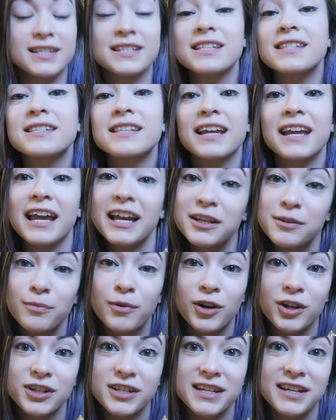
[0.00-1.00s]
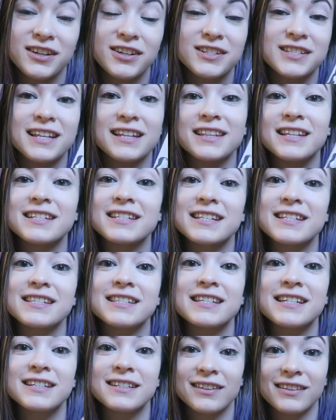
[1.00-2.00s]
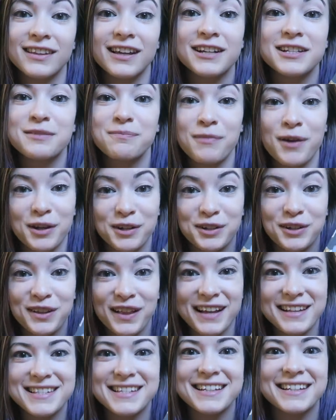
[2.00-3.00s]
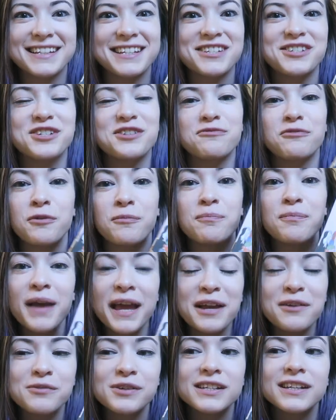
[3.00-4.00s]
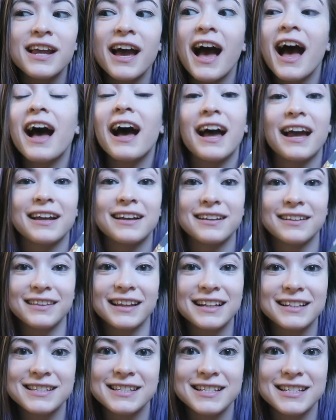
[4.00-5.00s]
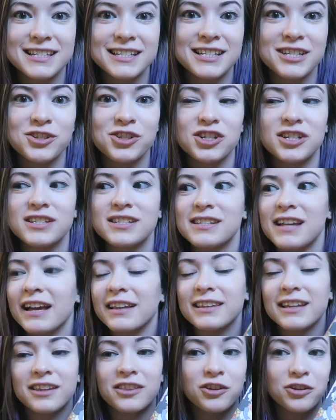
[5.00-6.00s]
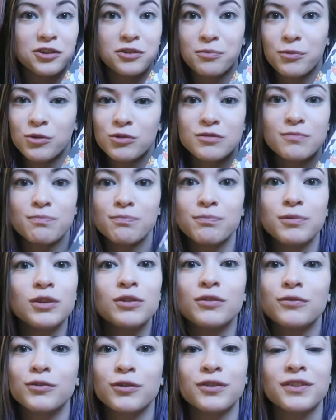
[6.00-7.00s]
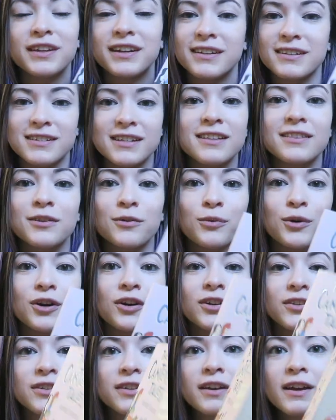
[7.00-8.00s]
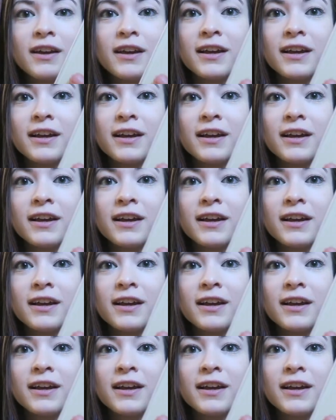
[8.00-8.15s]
This is the Canterbury Tales, and this is the Deluxe Modern Classic Edition from Penguin. I collect these editions. I think they're the most beautiful things in the world.